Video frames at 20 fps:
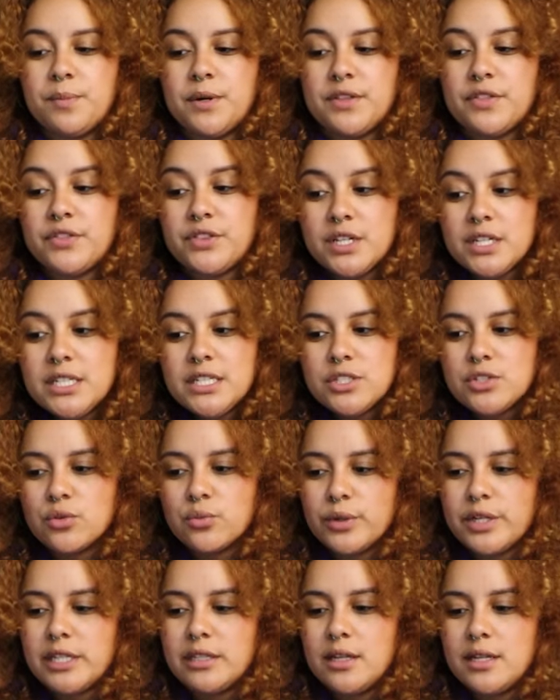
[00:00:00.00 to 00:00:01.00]
but the
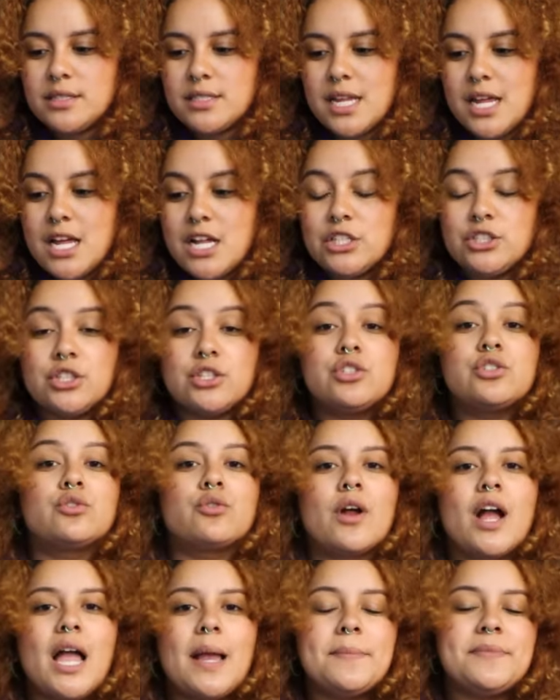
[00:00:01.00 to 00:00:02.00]
surrealist
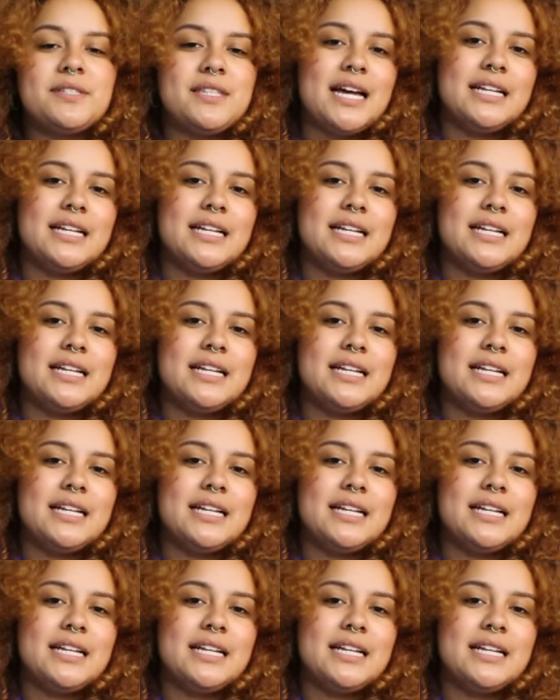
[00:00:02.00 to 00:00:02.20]
describes